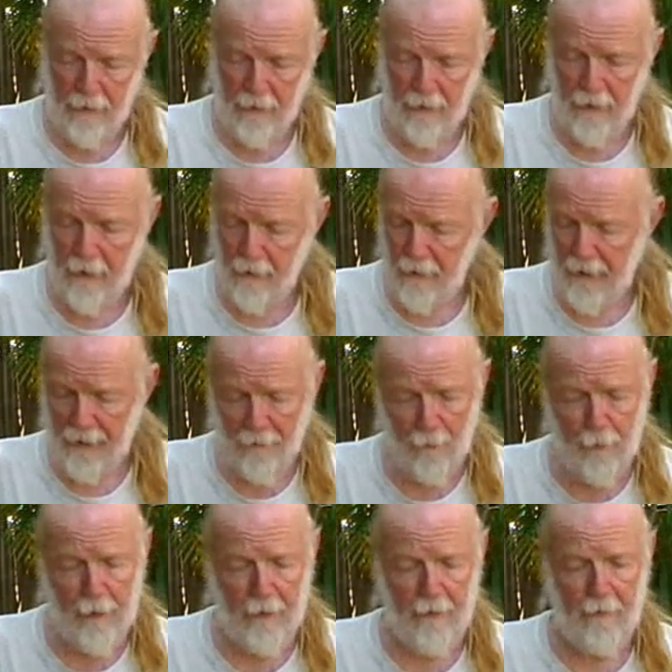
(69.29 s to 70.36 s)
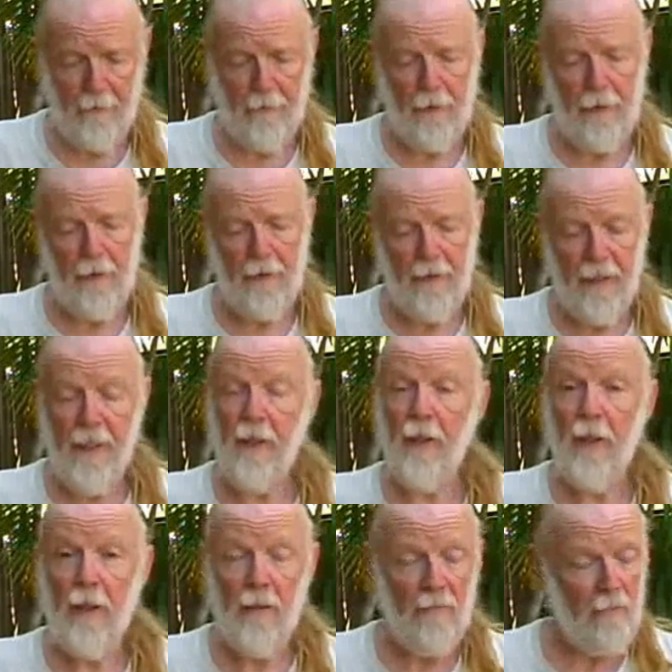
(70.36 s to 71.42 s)
And here I have a piece of
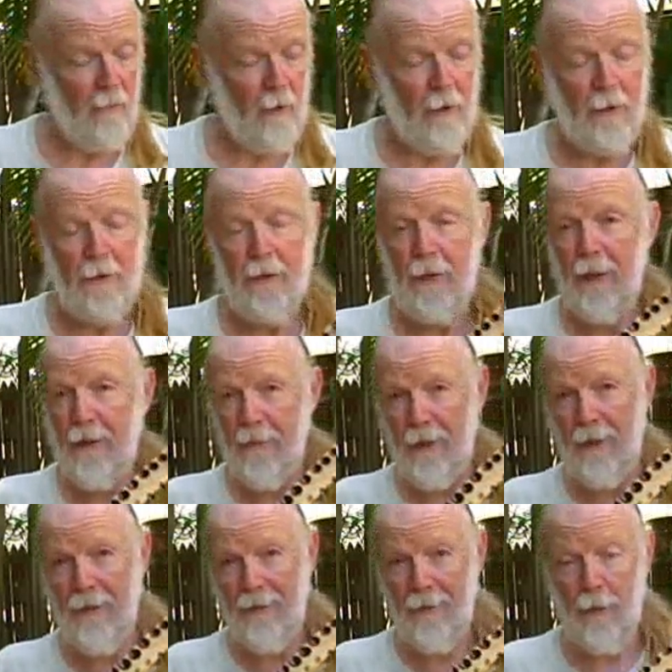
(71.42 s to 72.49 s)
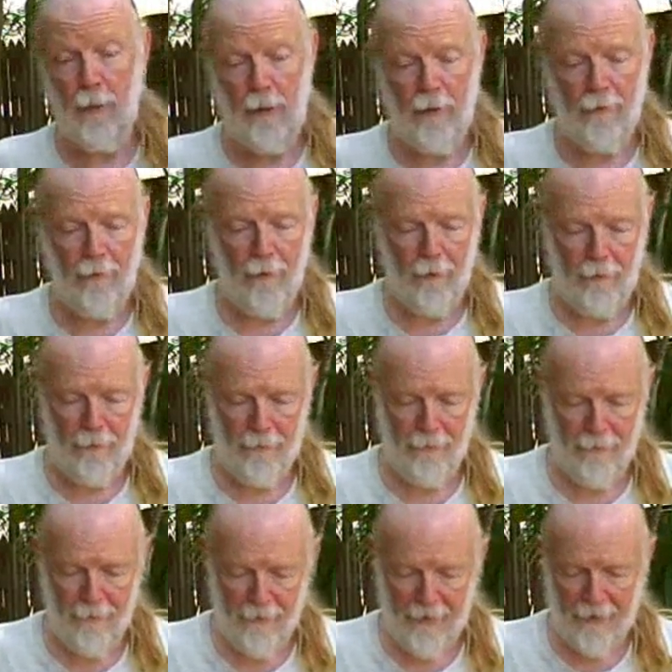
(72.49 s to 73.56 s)
cedar. You can see I've done quite a few
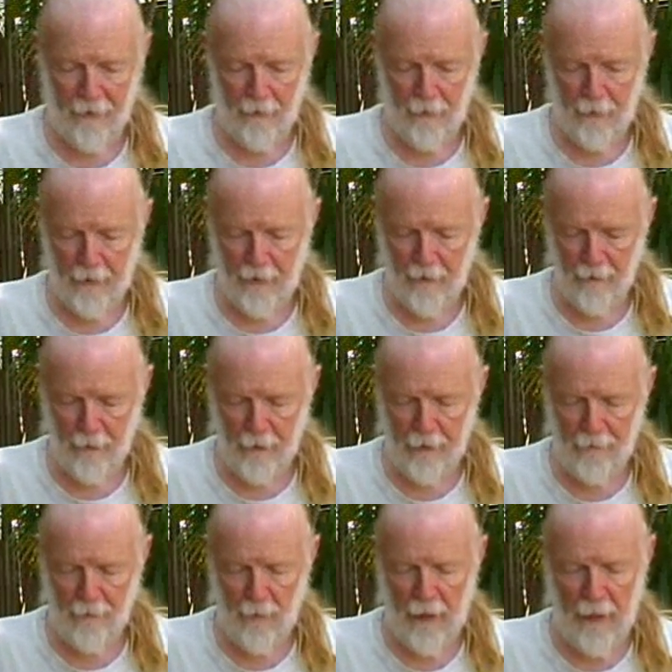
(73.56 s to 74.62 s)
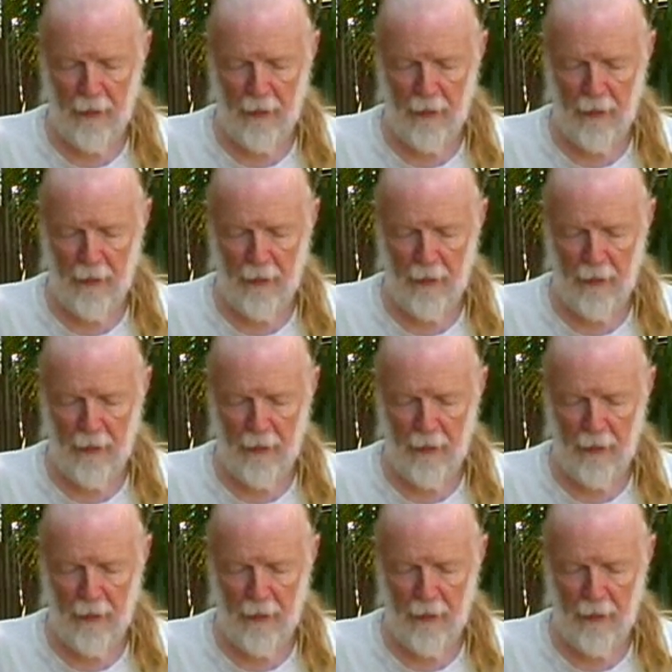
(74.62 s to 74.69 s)
fires with this one.